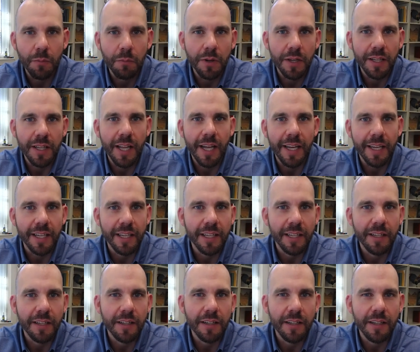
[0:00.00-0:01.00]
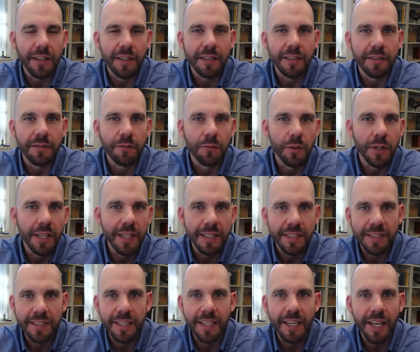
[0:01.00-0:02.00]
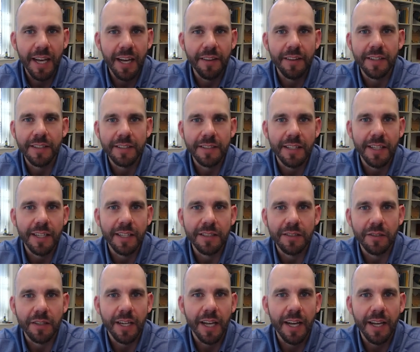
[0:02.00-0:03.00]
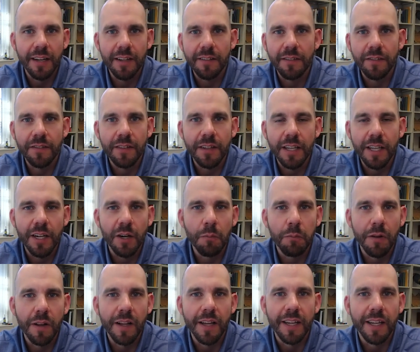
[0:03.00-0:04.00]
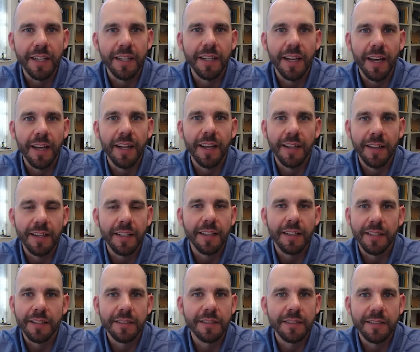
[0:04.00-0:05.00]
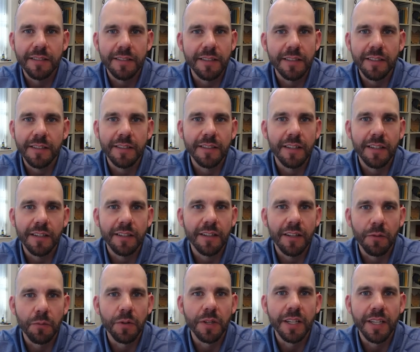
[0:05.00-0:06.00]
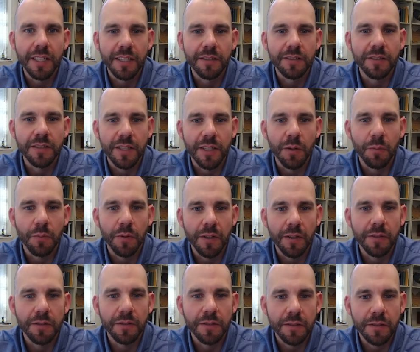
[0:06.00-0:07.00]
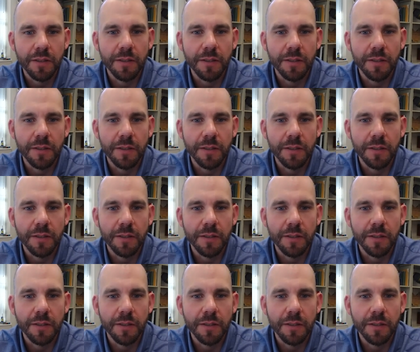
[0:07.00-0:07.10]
But like uh, really seeing how these things are kind of interplaying, I, I think this is the, a, a really interesting approach.